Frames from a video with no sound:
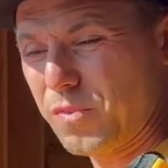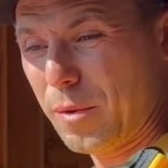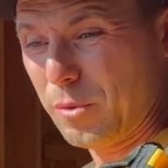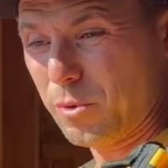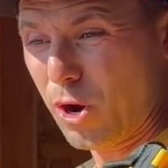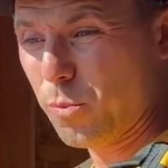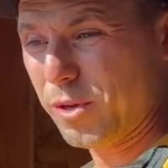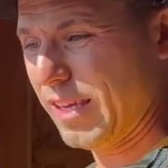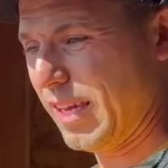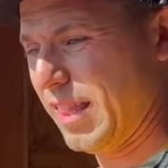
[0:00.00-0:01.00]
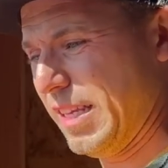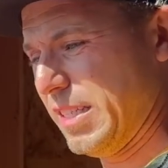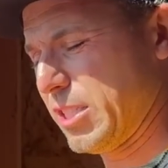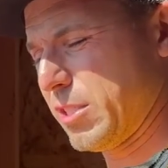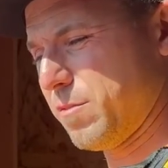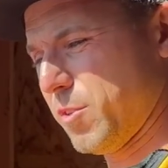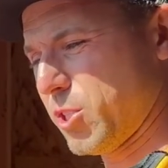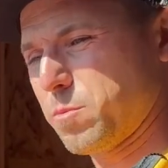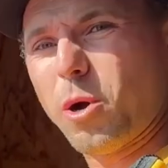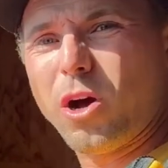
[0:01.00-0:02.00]
I mean, we hope we can get these, the
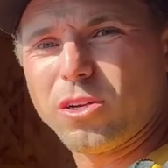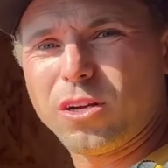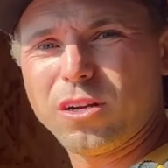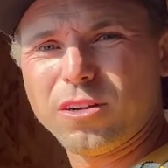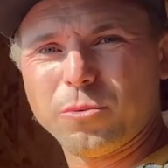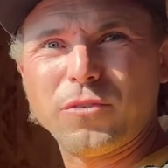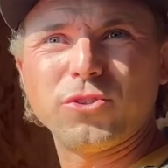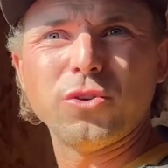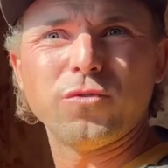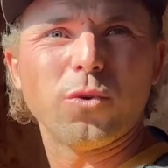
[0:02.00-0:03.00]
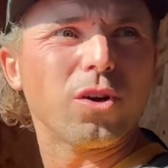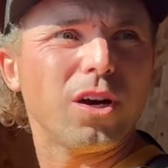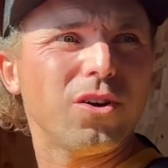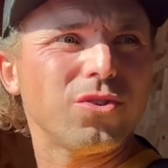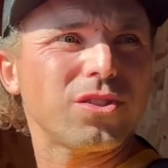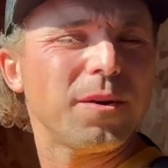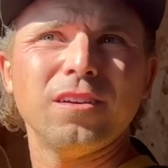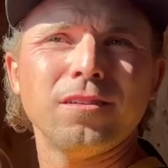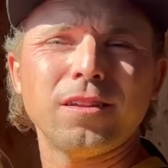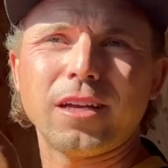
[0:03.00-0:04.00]
smaller, we have two 4.0s,
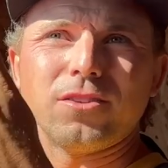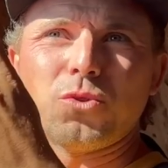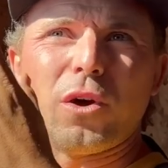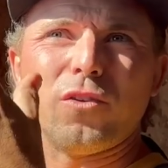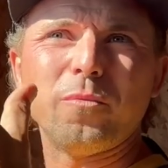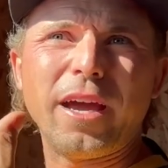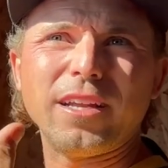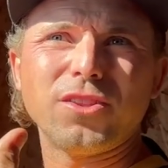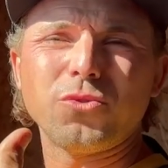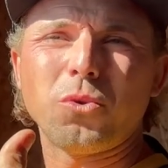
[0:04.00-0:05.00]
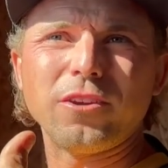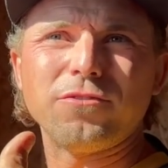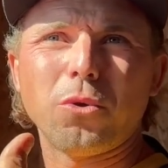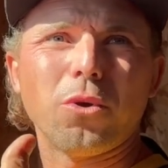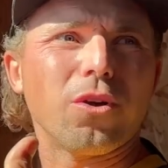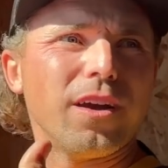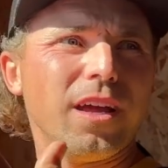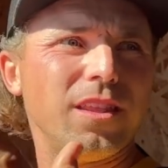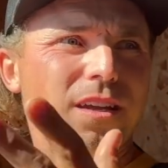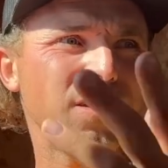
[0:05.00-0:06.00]
like a 12 by 24
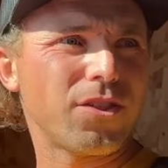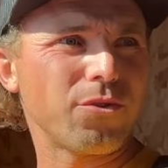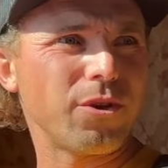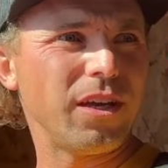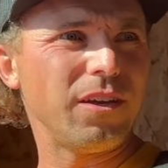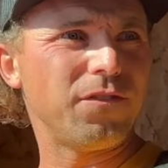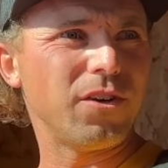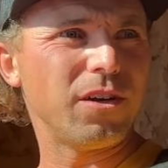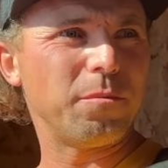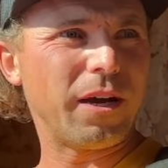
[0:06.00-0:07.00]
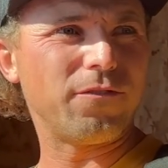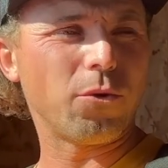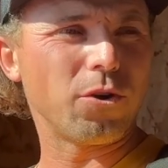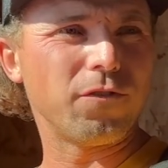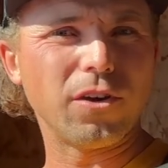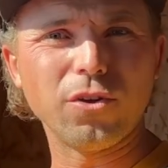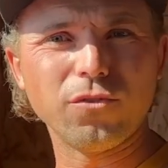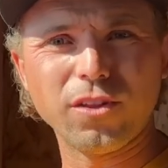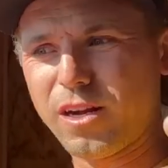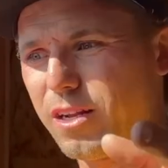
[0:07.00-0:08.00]
and then a three foot by four foot
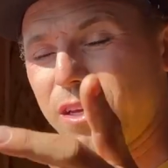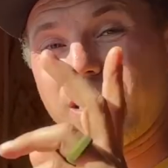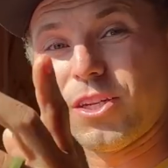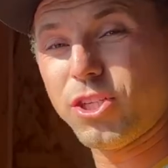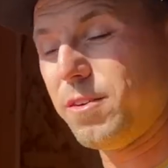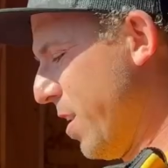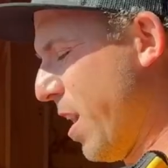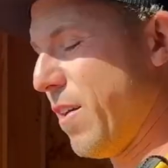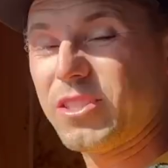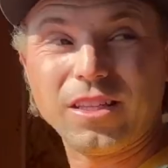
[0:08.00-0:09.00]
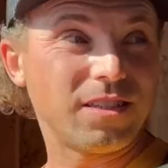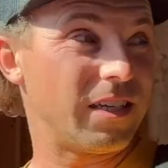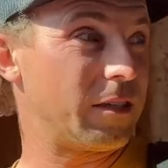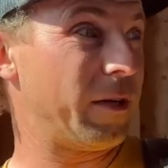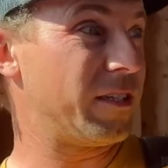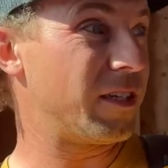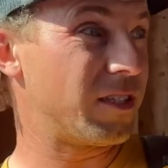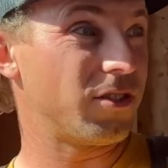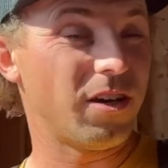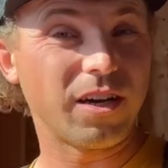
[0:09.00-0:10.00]
over there at the kitchen. Obviously the six by
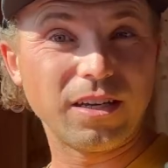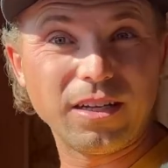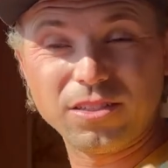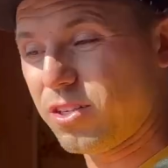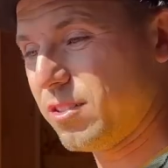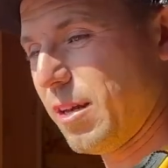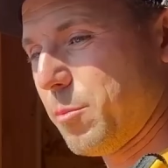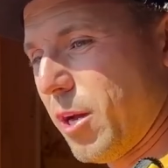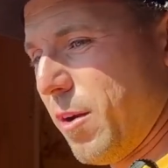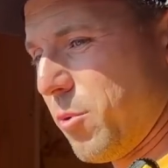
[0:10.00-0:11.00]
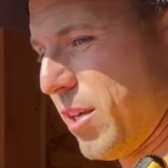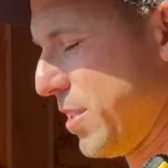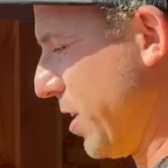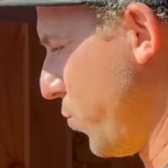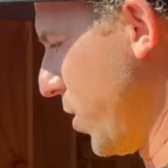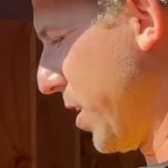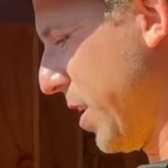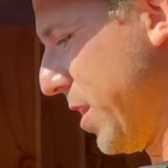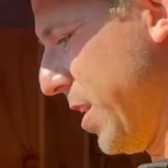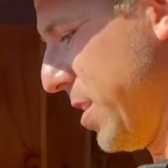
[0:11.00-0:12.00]
sixes are not gonna get installed today, but uh, we're gonna see if we can
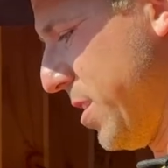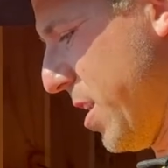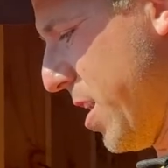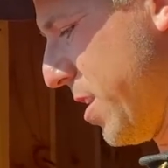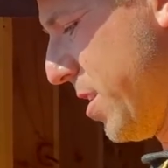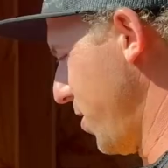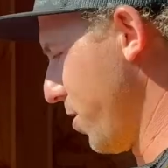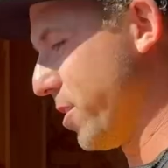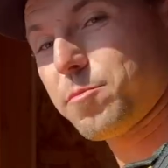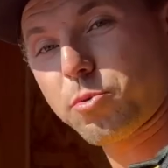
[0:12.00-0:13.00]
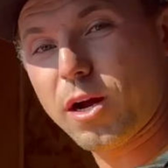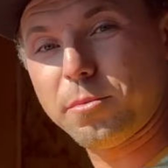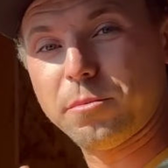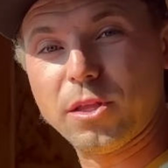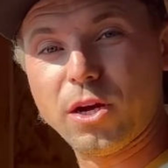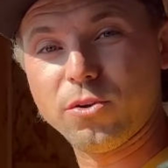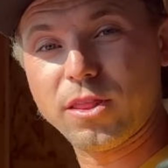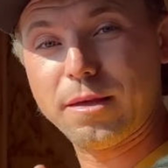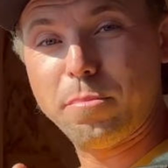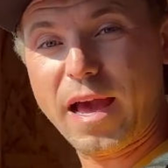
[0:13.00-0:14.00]
get these done. There is a problem though.
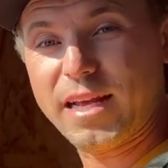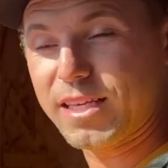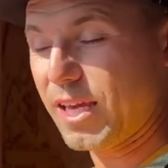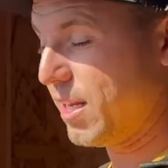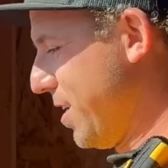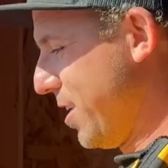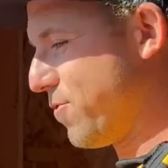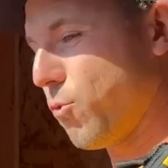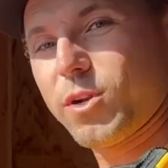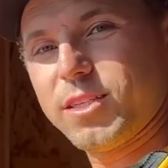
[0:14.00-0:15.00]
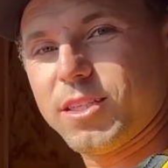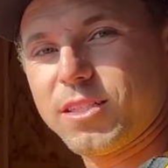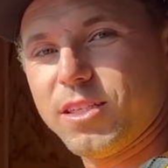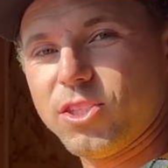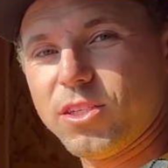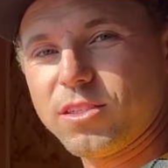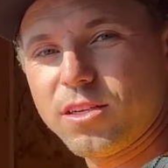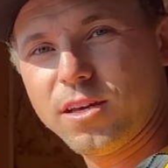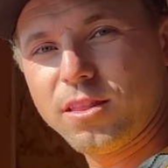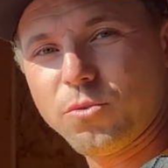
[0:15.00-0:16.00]
The basket is 46 inches
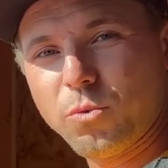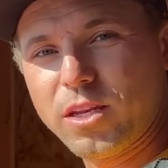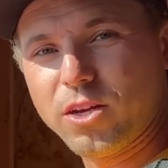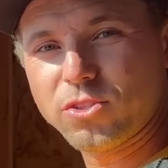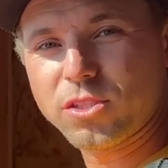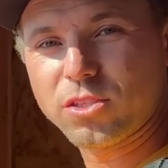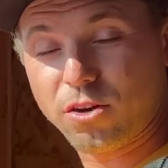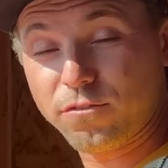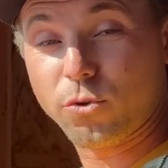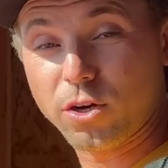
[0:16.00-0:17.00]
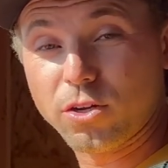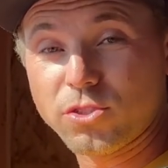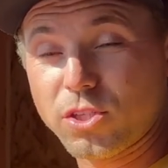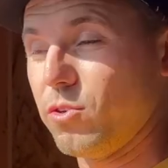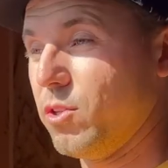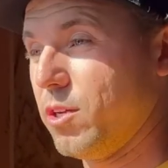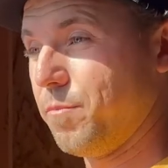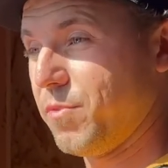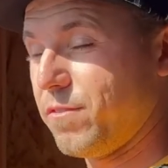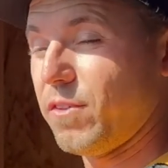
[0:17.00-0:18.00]
and the windows are four O's. So the,
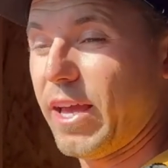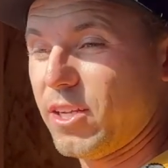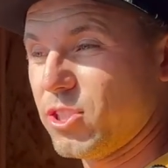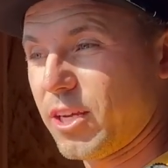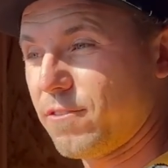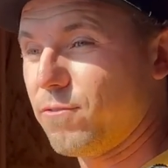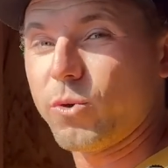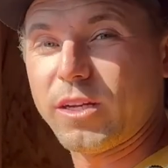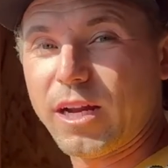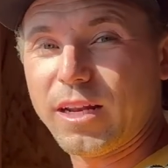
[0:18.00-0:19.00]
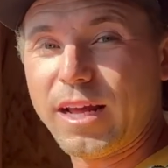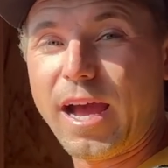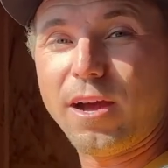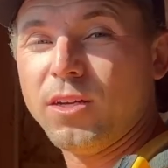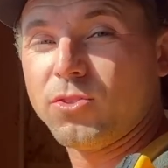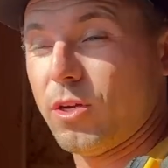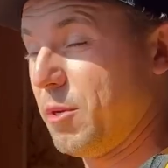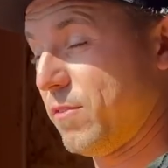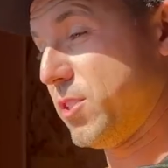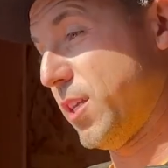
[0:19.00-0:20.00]
the flange is like 49 and a half. So I'm
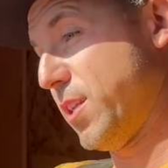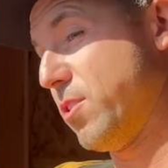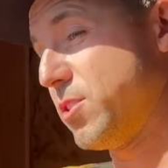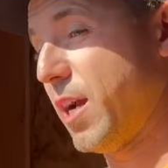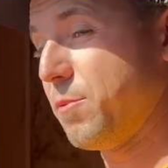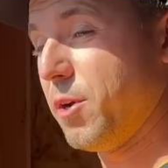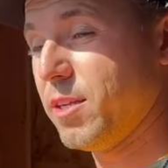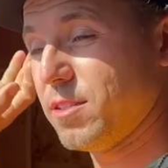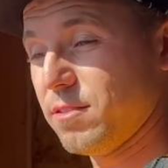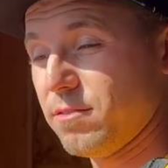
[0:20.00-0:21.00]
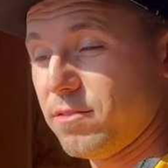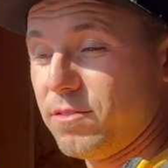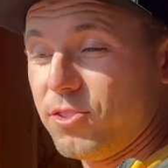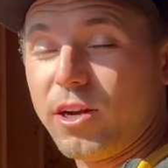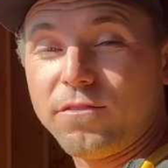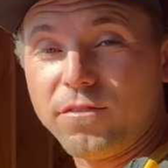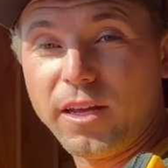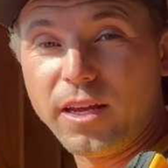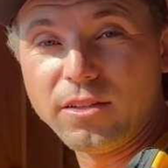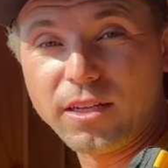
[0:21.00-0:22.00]
gonna have to stick it in there sideways and try to
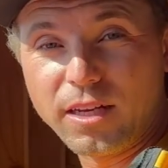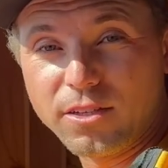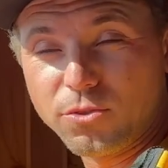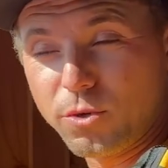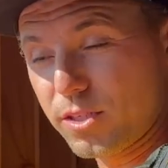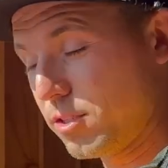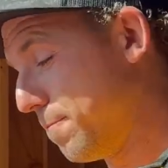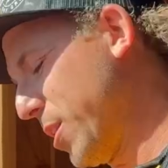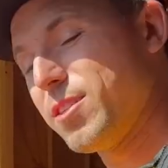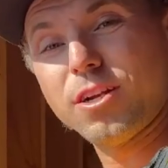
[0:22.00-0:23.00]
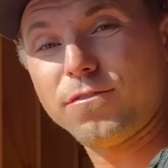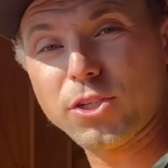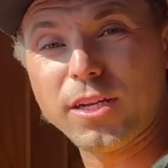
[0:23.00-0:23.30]
finagle it and get it to work. So this is our first